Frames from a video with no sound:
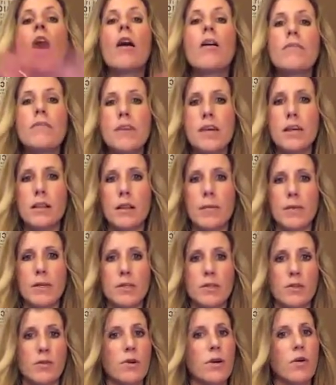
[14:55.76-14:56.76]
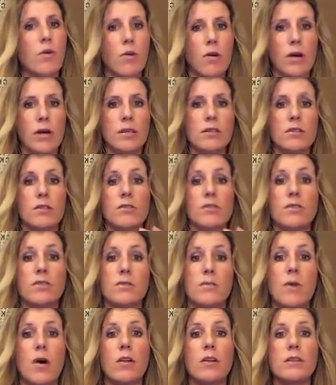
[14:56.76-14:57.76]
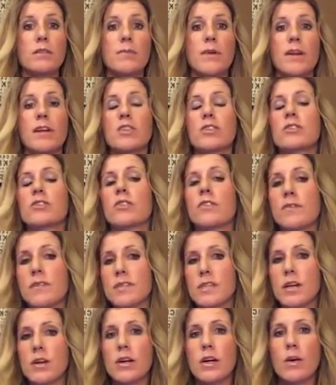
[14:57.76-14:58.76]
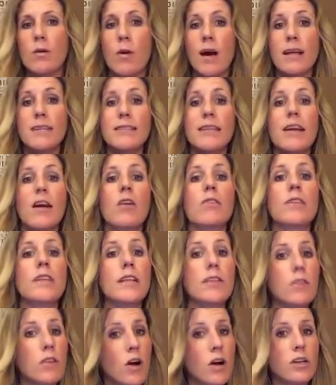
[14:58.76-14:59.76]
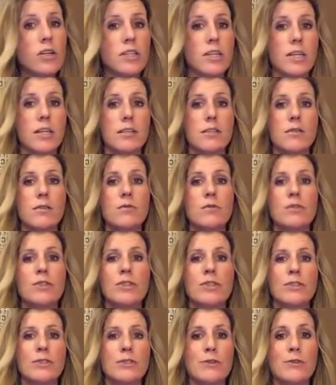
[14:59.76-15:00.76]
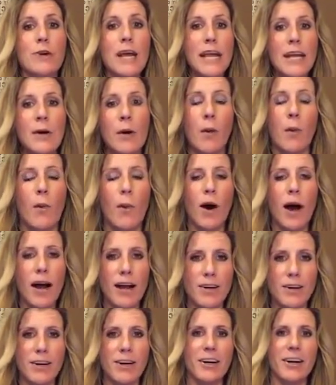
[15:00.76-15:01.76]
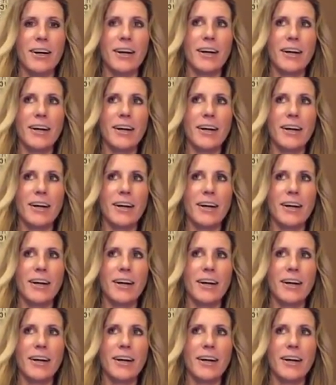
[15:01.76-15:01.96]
the eliminatory organs. They're the smallest, but surface area wise, they are the largest. So drink water